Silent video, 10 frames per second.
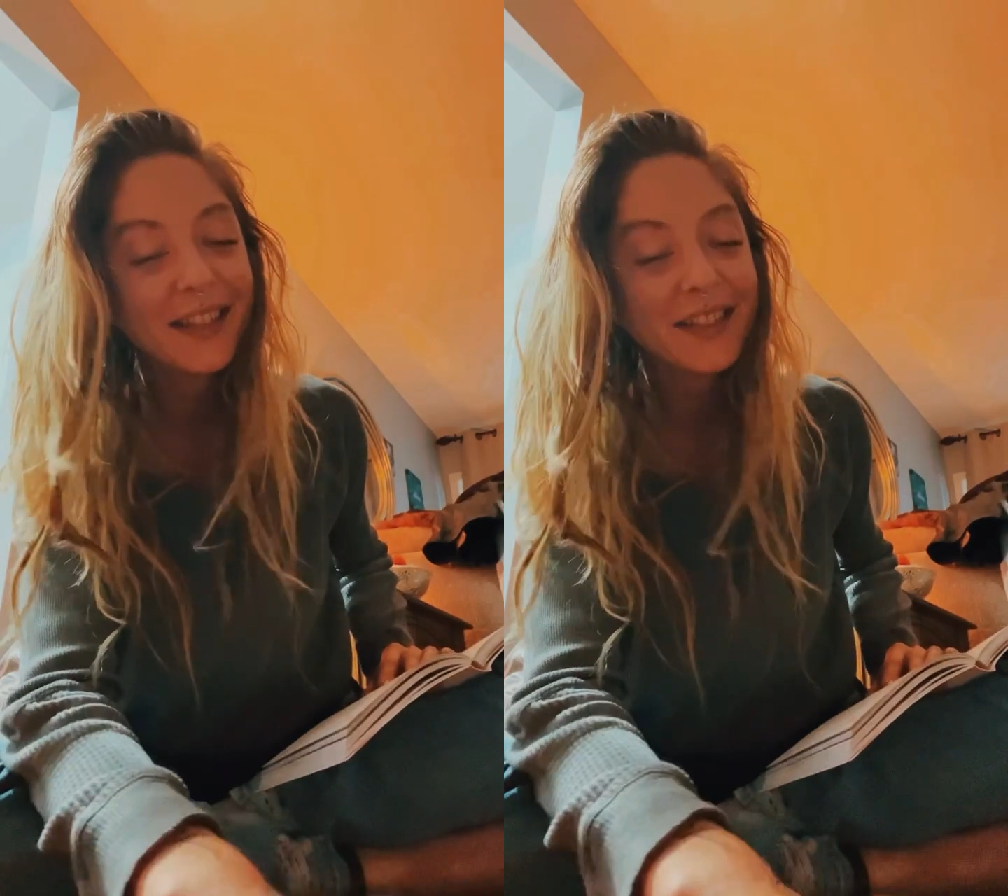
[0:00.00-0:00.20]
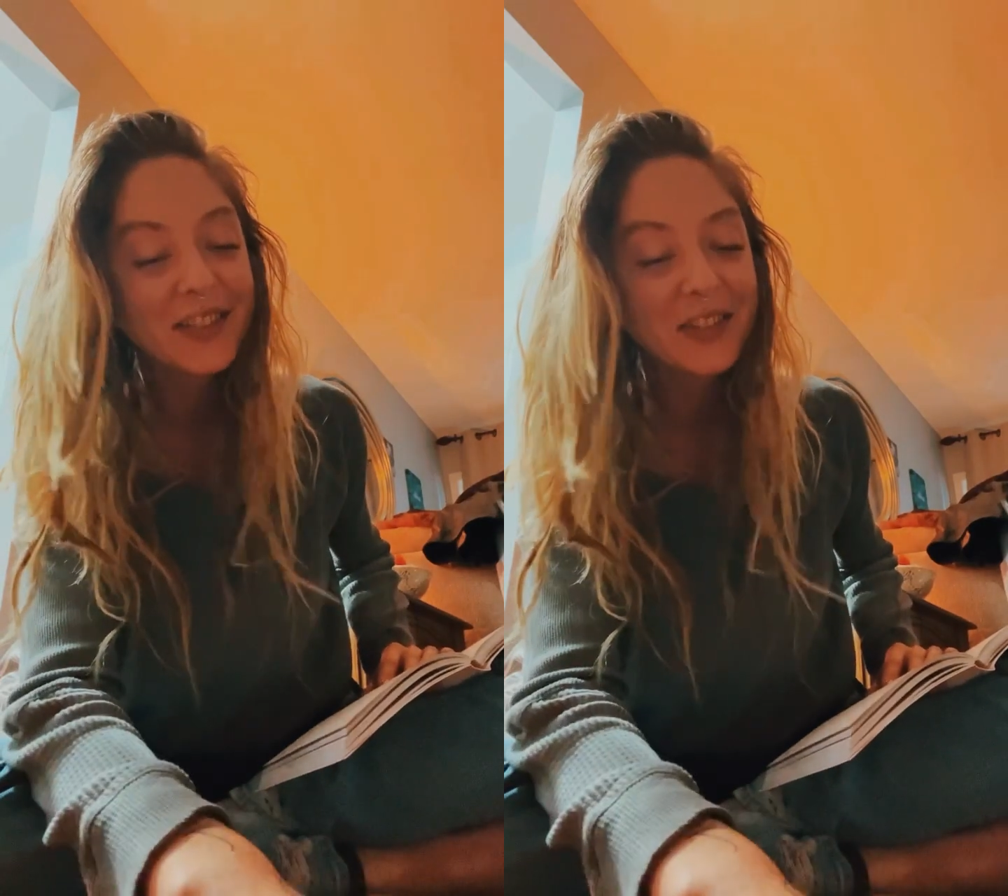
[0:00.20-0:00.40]

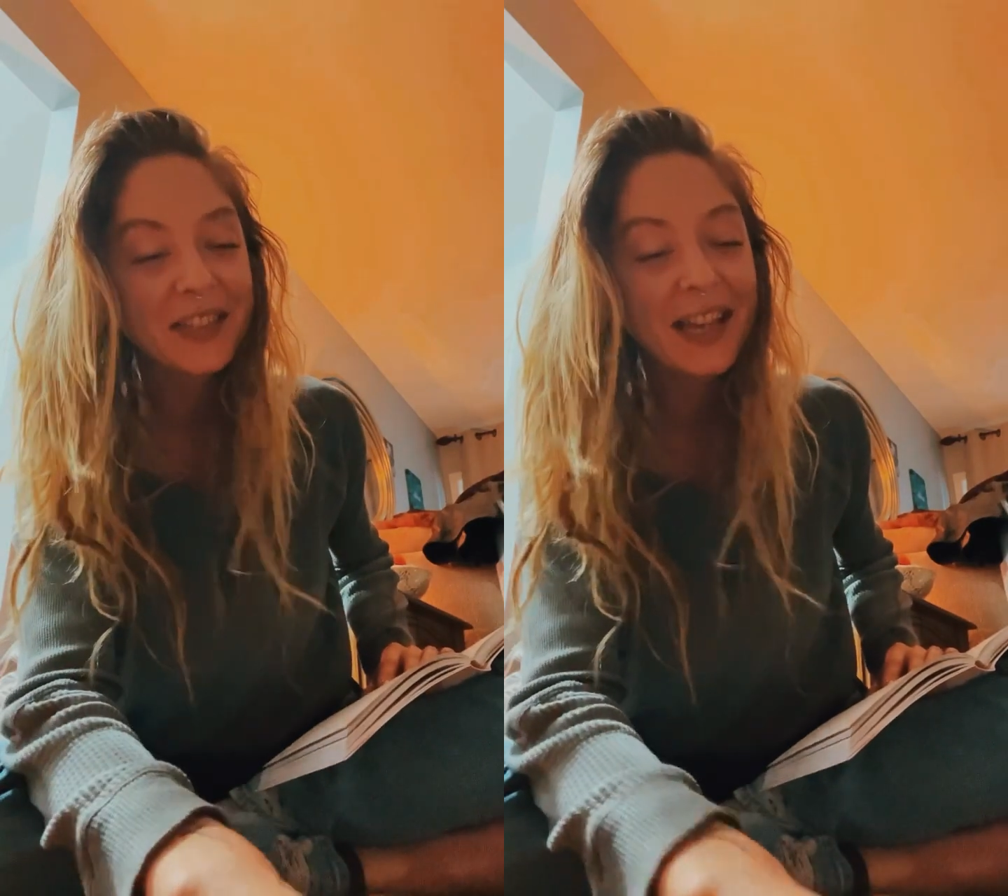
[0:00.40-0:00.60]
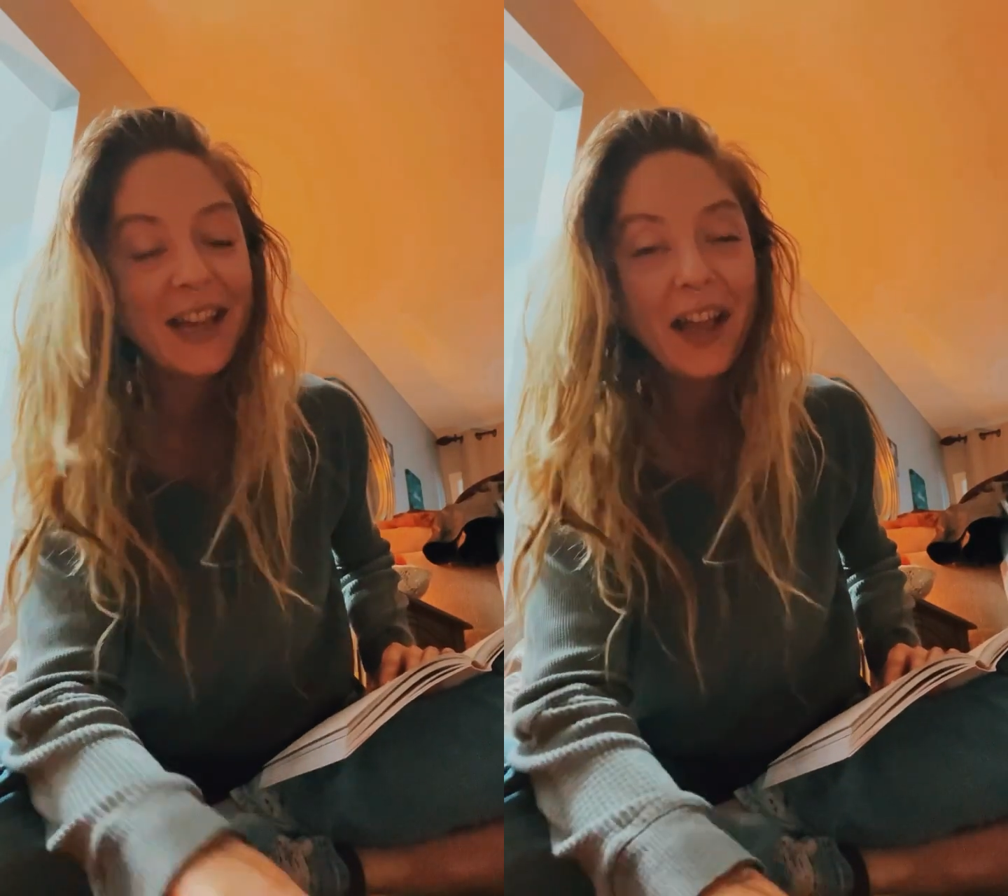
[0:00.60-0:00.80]
So
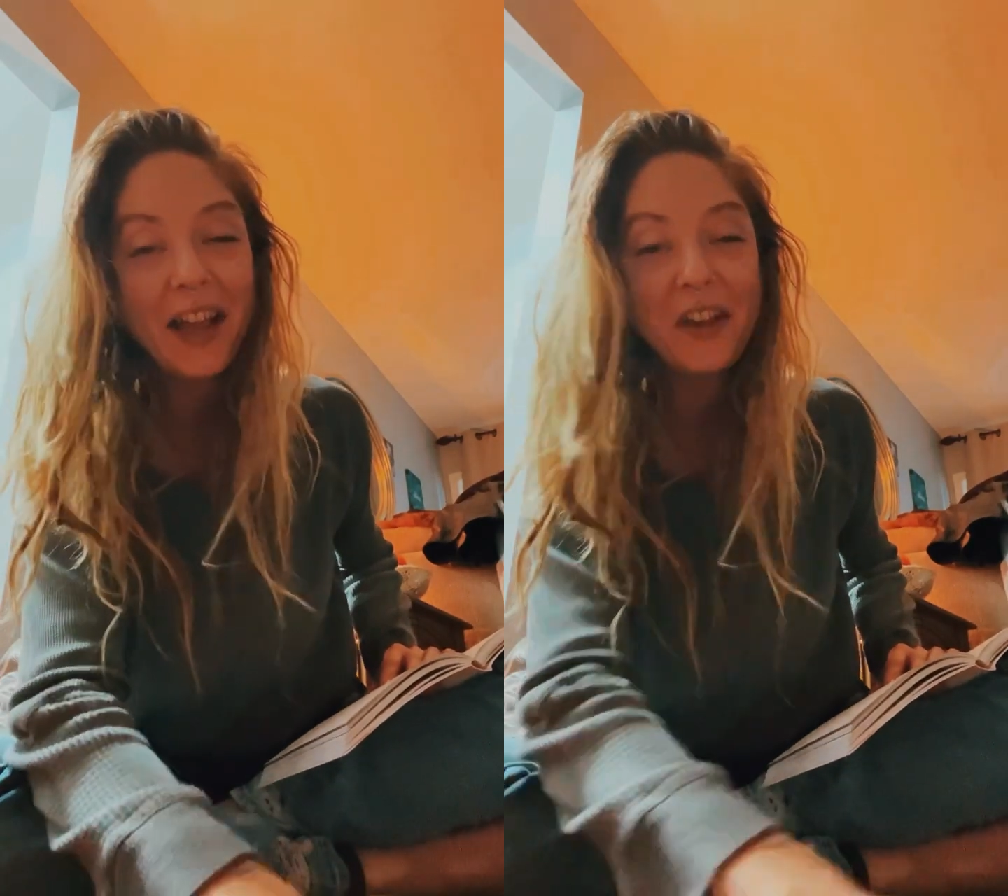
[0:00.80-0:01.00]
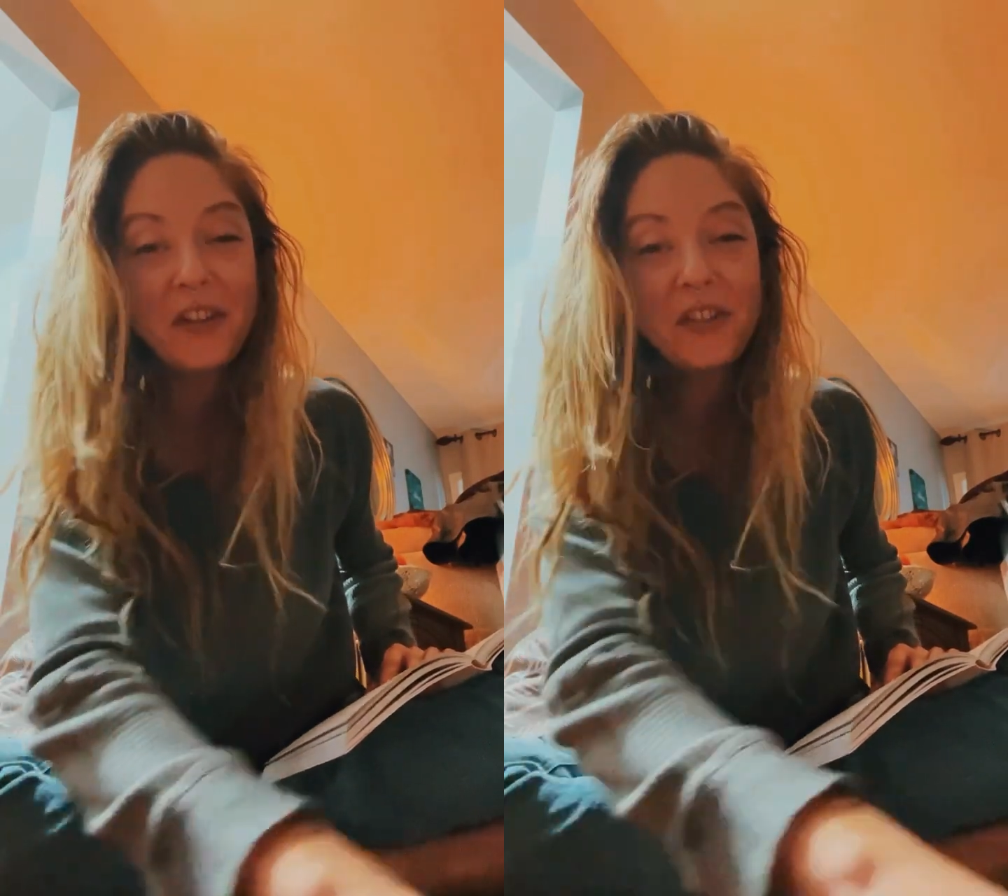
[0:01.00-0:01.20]
yeah,
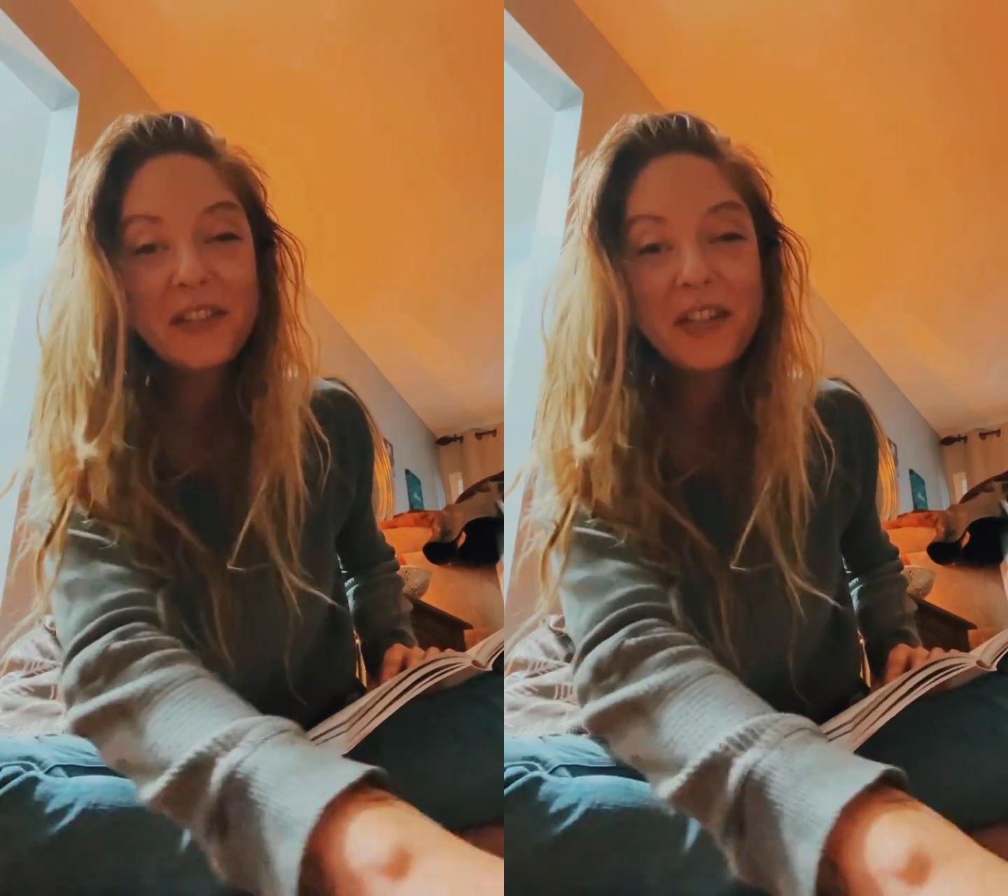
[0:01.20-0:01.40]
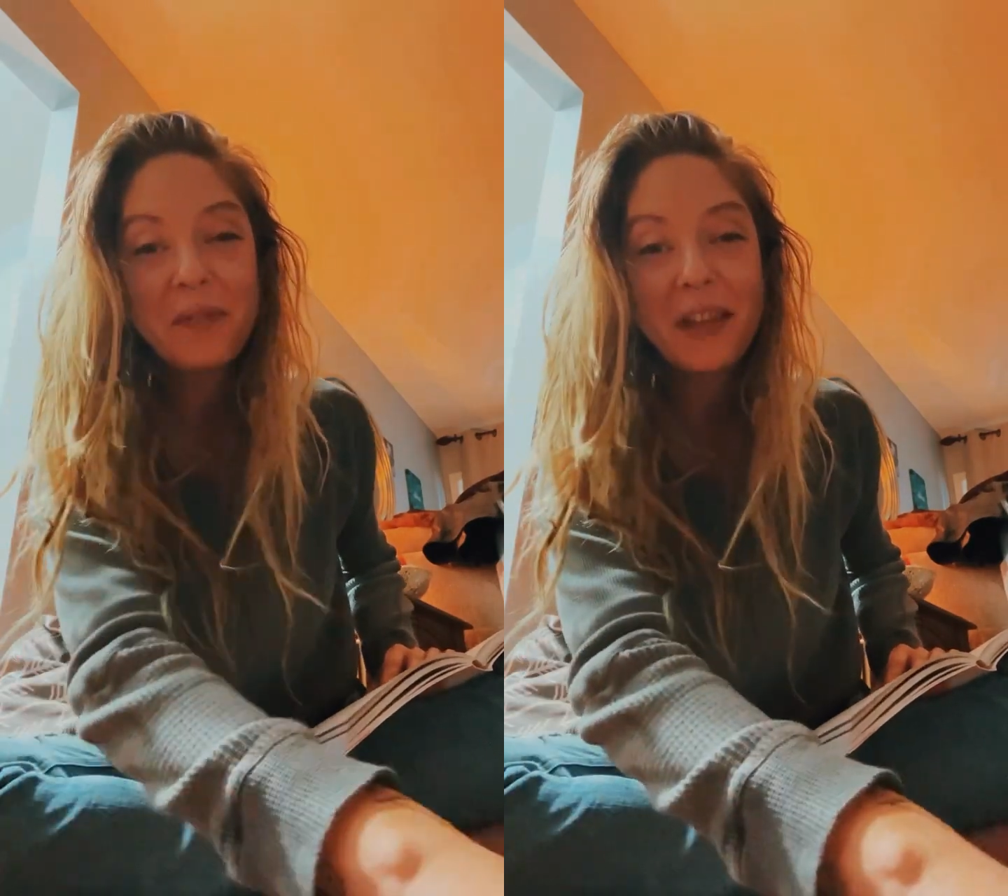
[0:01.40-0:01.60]
I understand